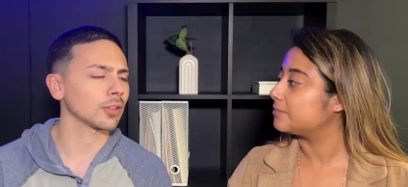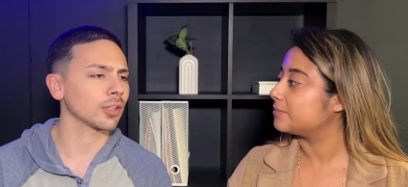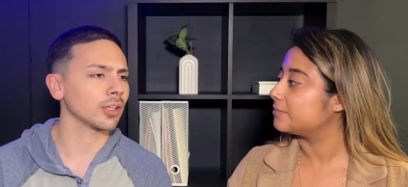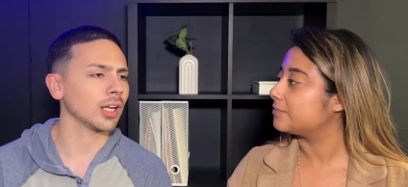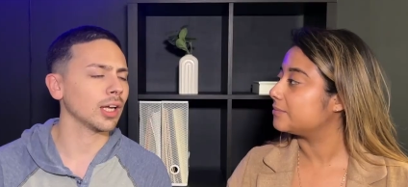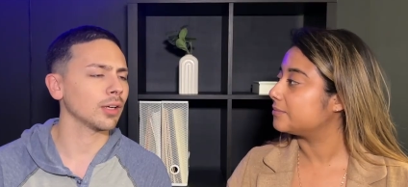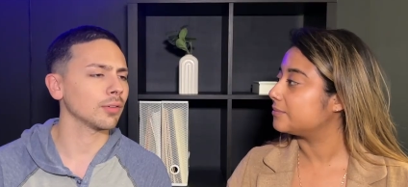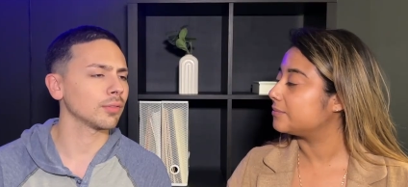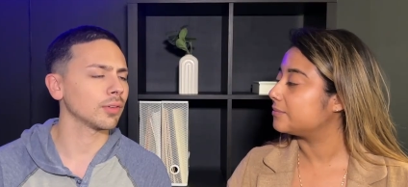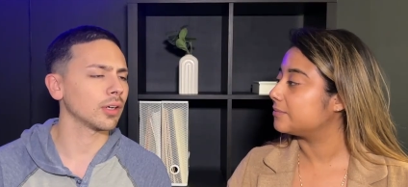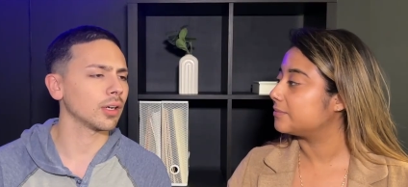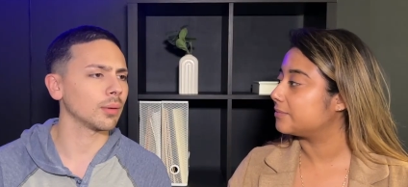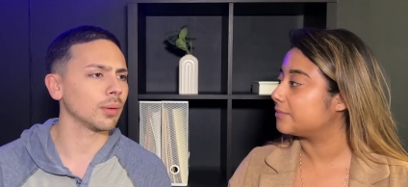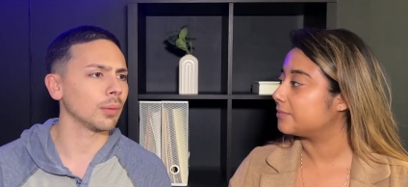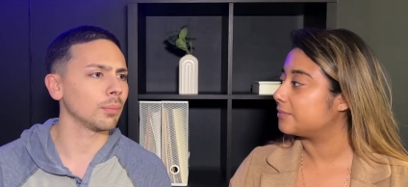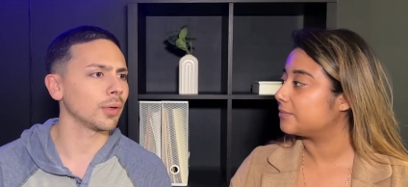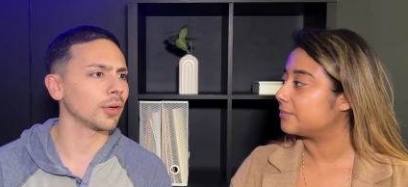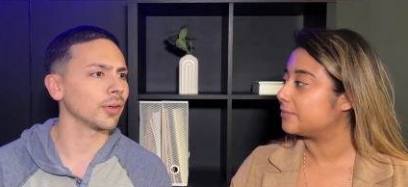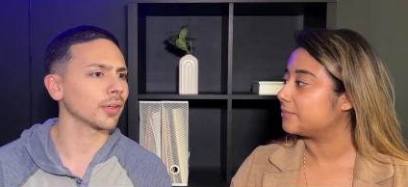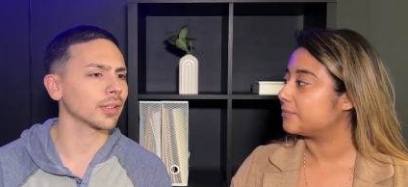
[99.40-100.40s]
Speaker 1: You're gonna have uh,
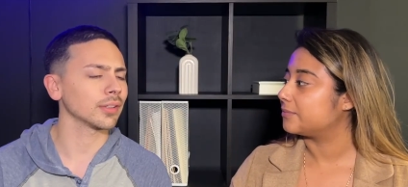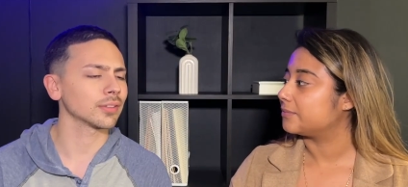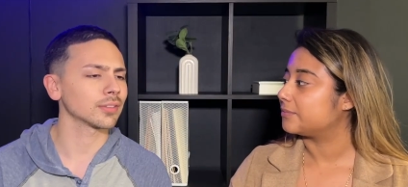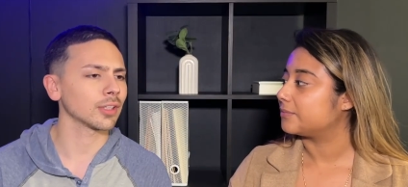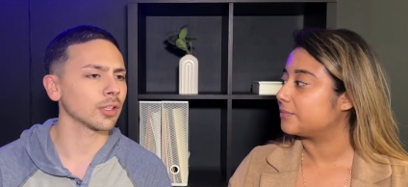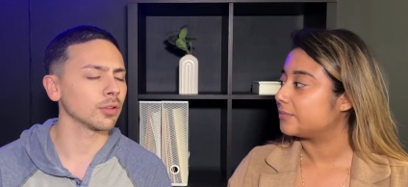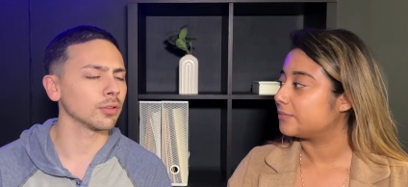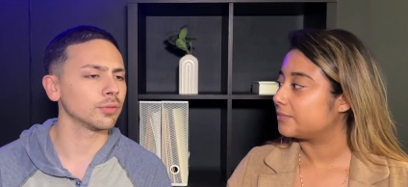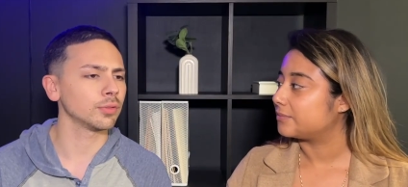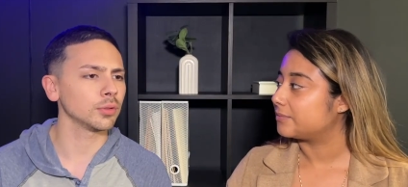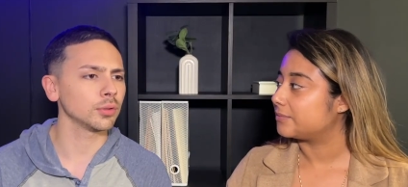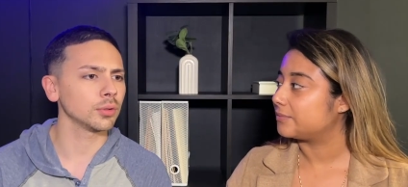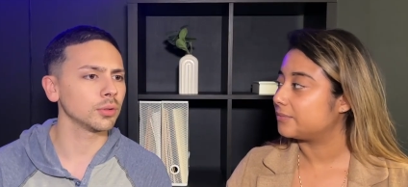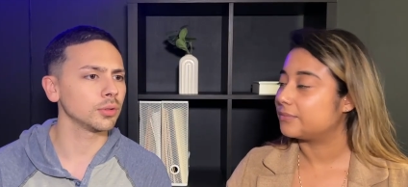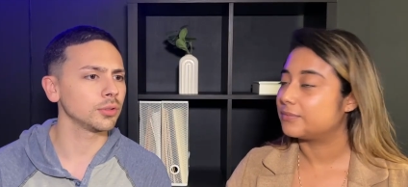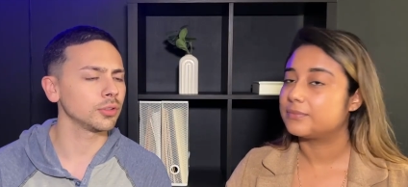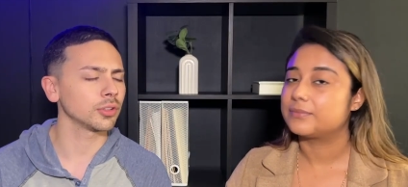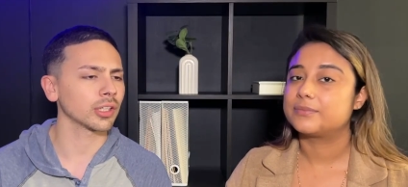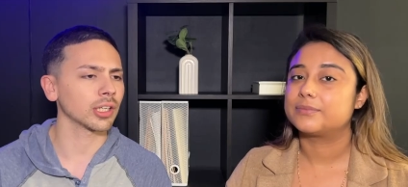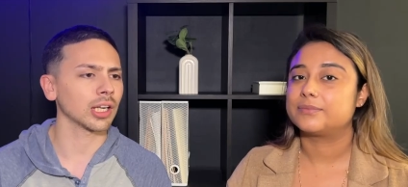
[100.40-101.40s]
American style
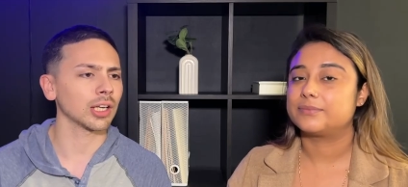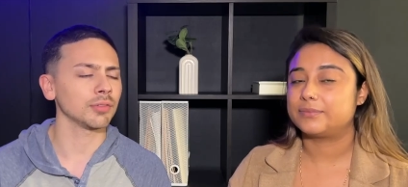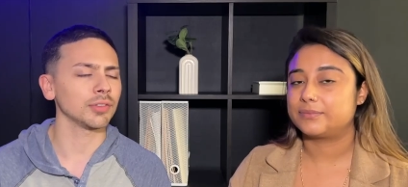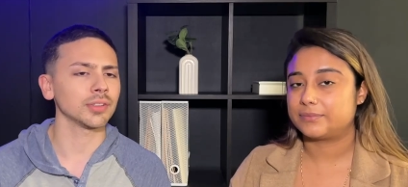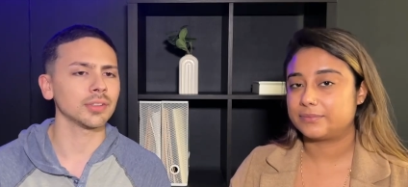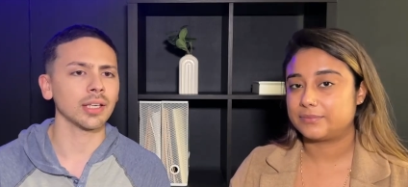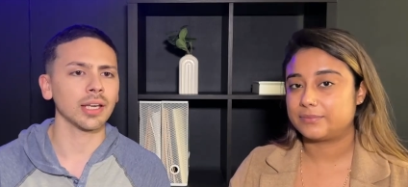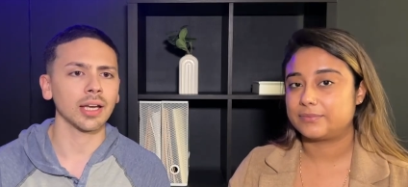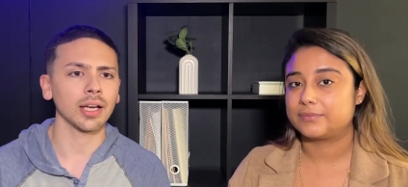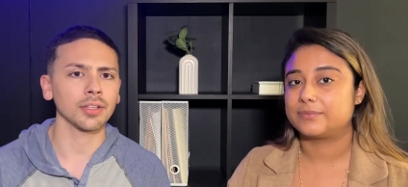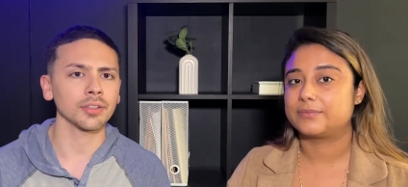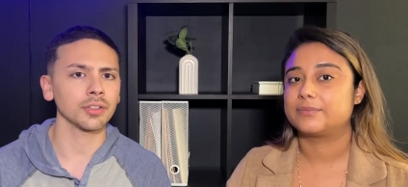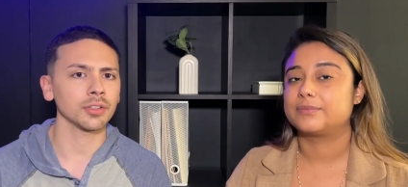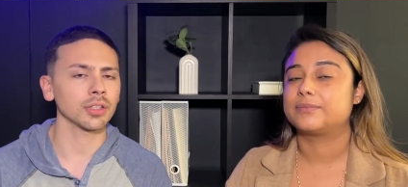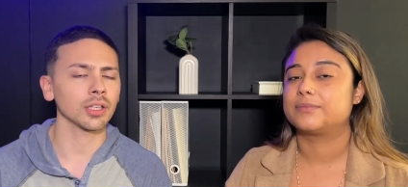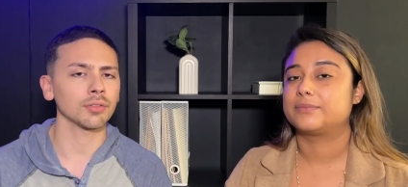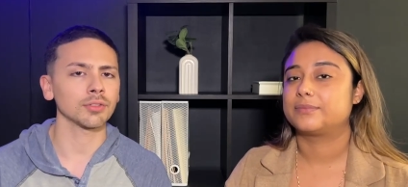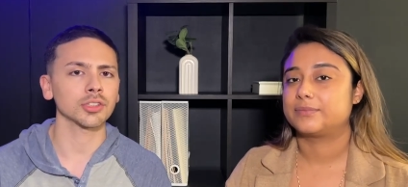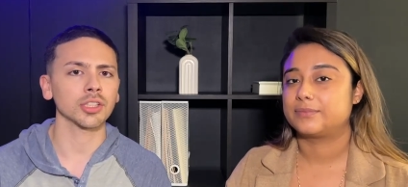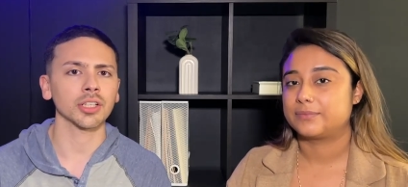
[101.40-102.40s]
foods, you're gonna have mm -hmm. Italian,
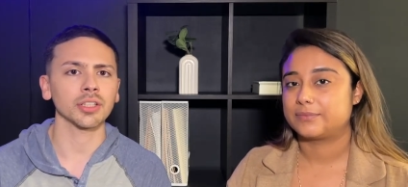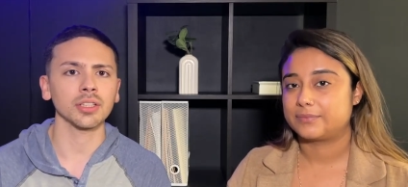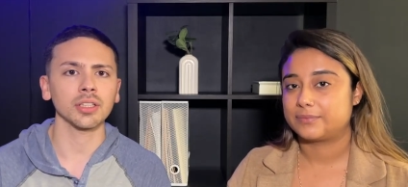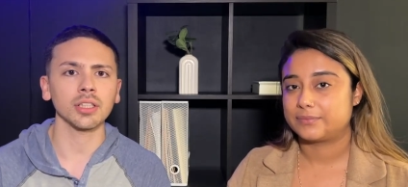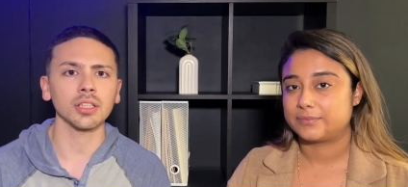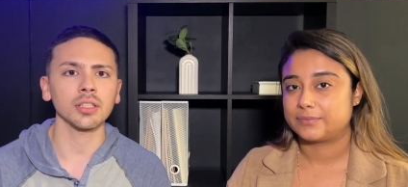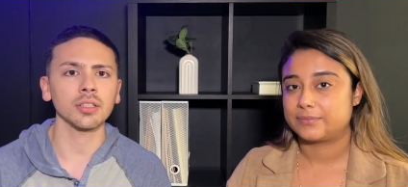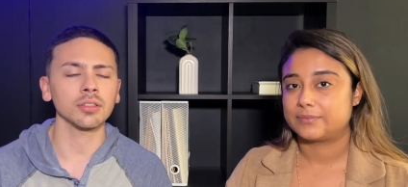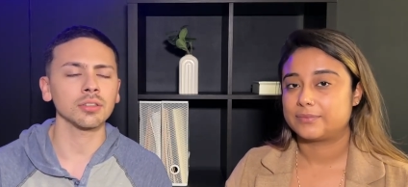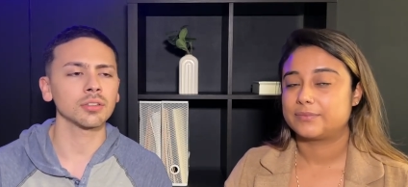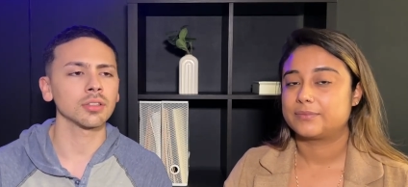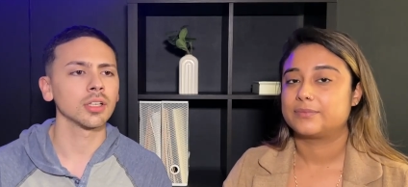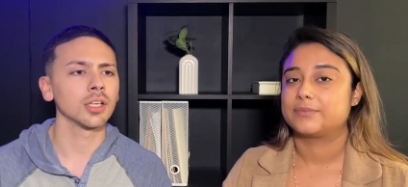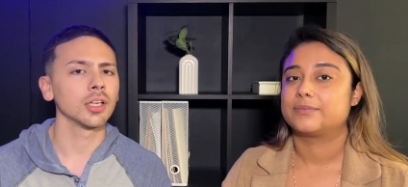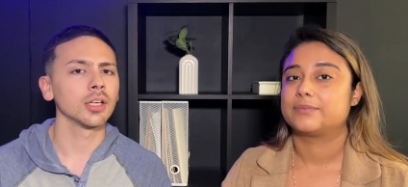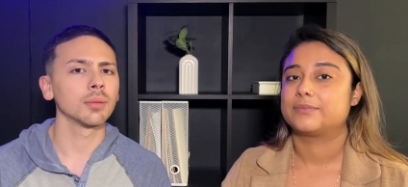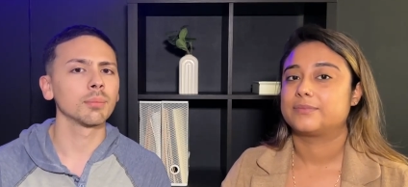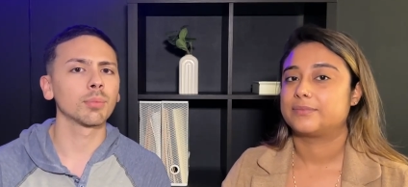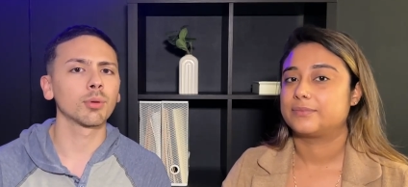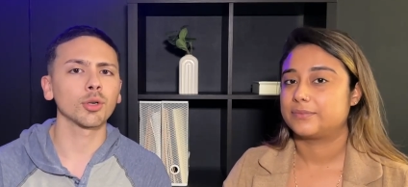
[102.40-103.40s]
you have Chinese,
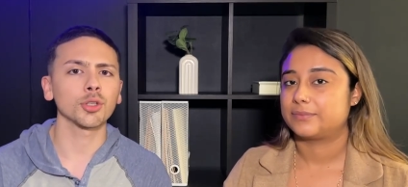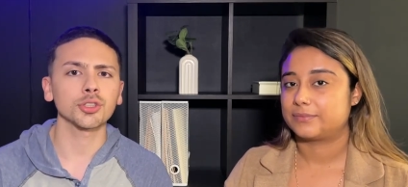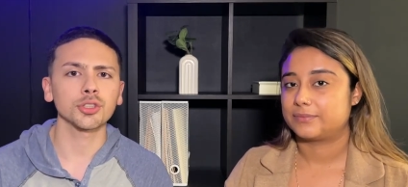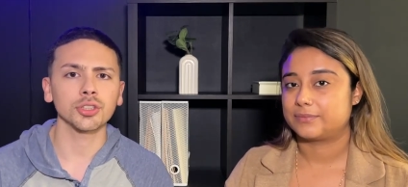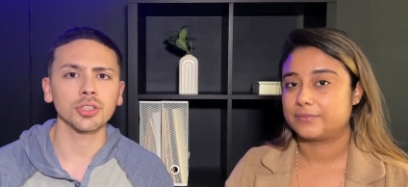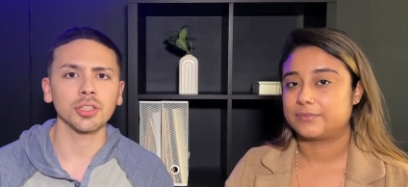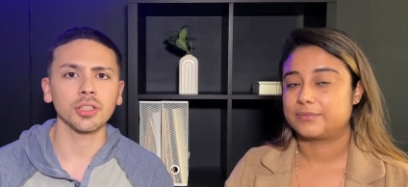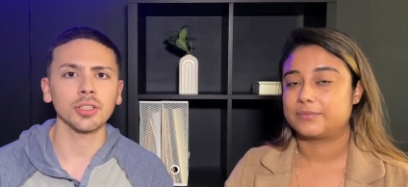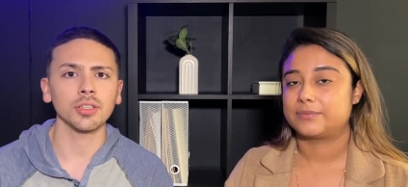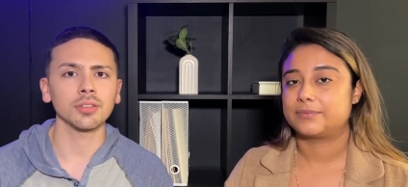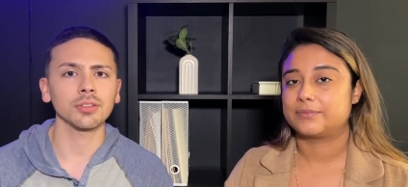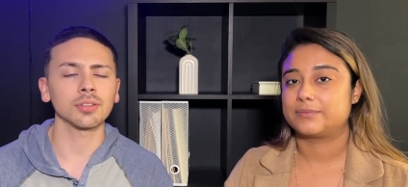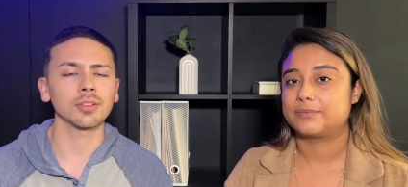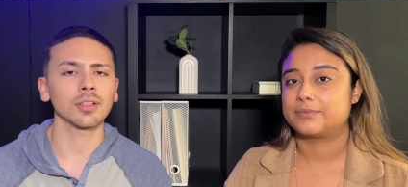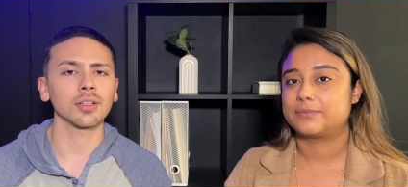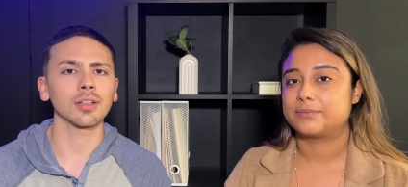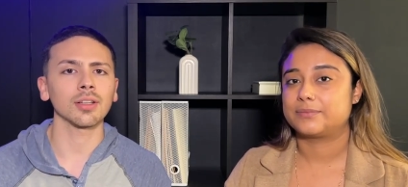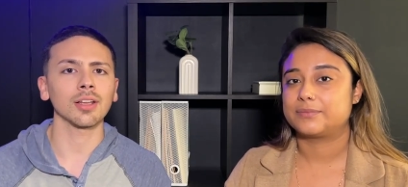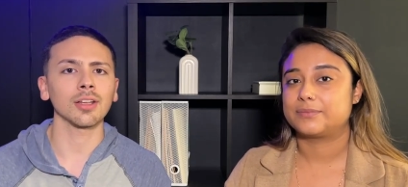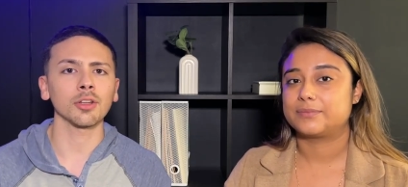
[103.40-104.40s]
Portuguese,
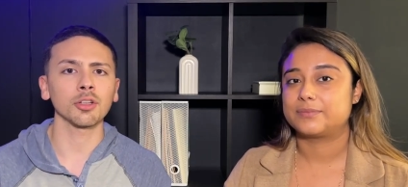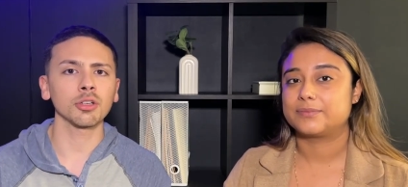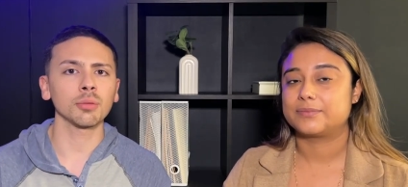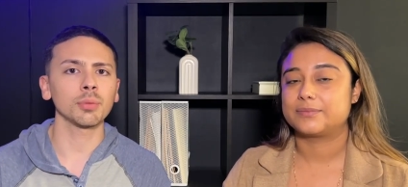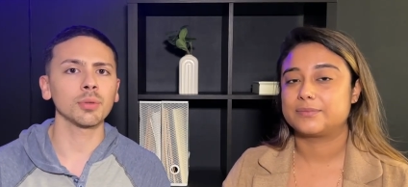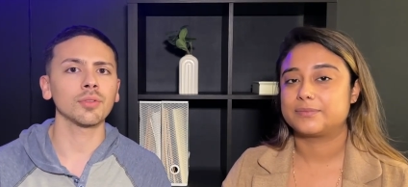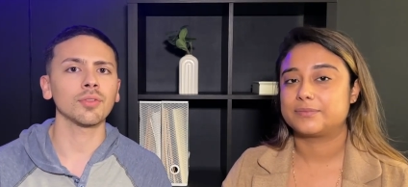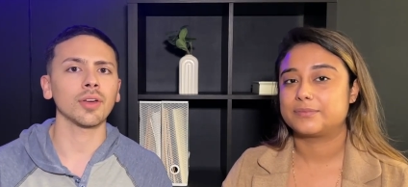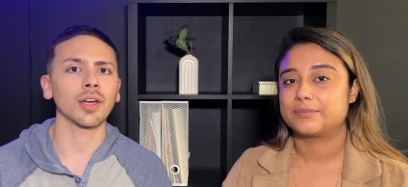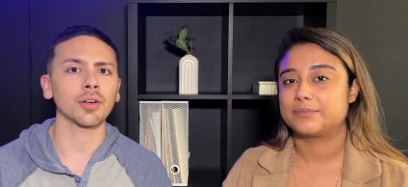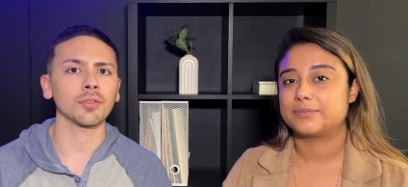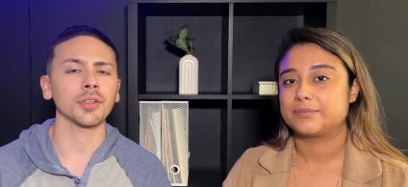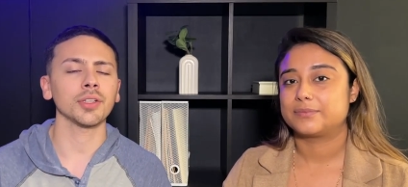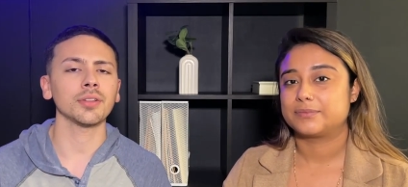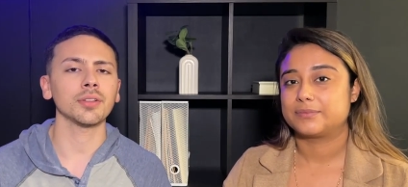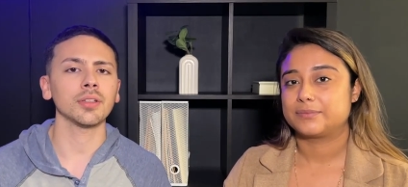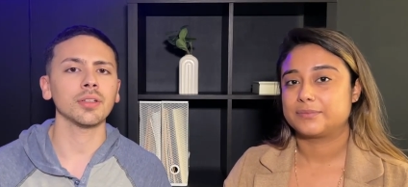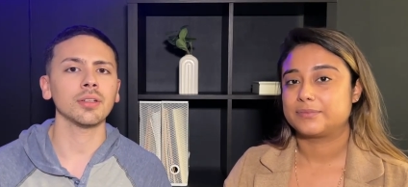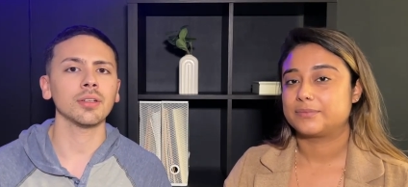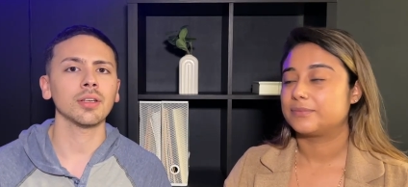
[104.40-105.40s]
a little bit of
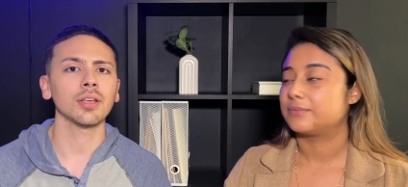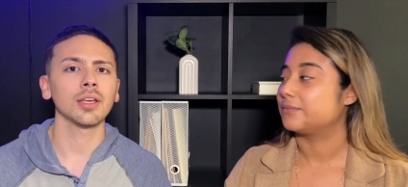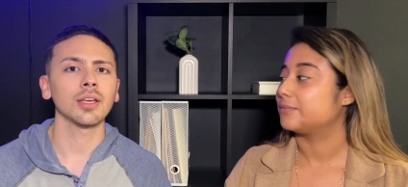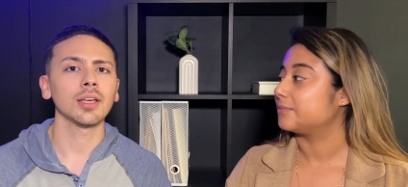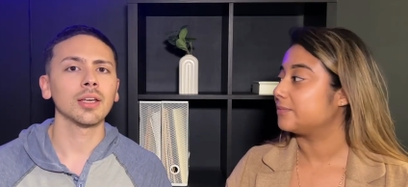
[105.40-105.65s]
everything.